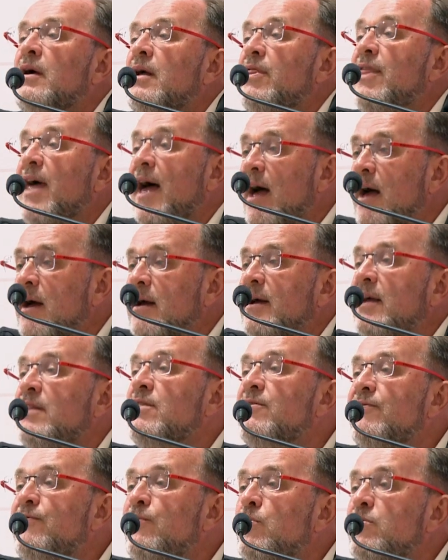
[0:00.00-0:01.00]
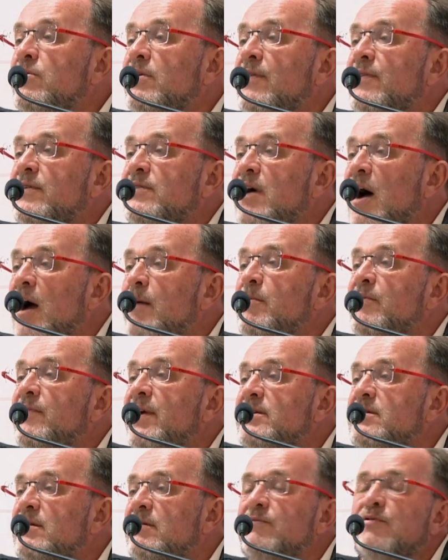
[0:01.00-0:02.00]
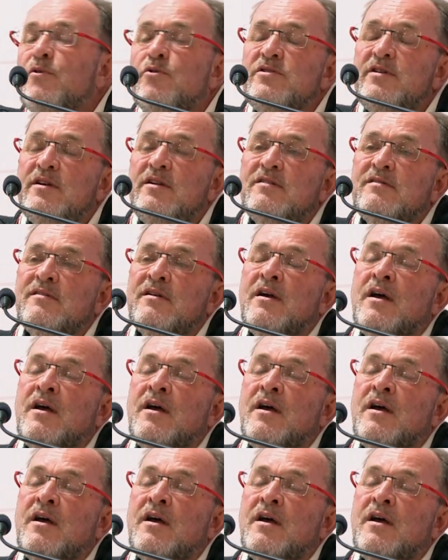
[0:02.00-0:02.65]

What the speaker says: there in the fort at the time of 1840s,